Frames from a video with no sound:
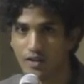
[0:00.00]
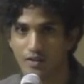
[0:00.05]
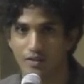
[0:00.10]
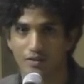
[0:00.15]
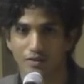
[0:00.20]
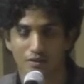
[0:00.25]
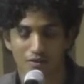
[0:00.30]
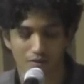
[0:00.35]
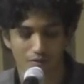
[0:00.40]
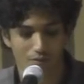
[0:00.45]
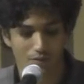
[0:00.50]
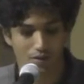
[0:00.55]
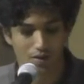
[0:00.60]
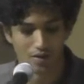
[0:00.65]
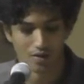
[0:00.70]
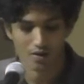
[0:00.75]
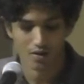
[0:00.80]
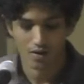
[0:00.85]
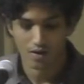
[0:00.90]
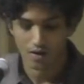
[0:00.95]
is focused
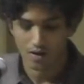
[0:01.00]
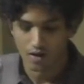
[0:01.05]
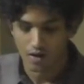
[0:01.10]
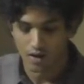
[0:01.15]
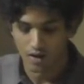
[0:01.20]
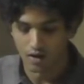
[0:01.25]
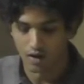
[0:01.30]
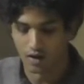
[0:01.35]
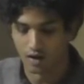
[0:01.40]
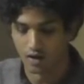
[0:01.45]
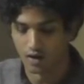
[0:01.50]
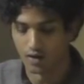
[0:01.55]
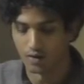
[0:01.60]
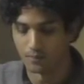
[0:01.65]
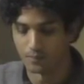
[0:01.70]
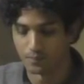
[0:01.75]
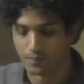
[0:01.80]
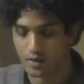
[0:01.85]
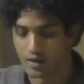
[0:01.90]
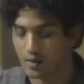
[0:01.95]
on tap water.
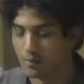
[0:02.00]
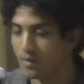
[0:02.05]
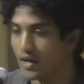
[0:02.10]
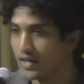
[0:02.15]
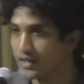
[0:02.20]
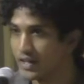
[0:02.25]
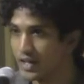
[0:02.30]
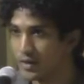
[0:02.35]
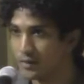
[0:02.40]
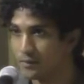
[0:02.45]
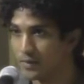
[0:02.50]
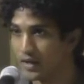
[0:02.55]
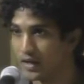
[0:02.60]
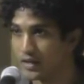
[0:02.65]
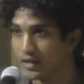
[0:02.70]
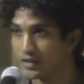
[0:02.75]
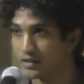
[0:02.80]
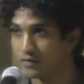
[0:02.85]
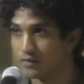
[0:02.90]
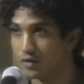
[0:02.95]

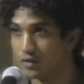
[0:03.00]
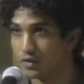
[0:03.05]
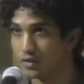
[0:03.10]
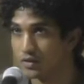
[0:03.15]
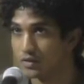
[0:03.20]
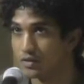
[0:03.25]
783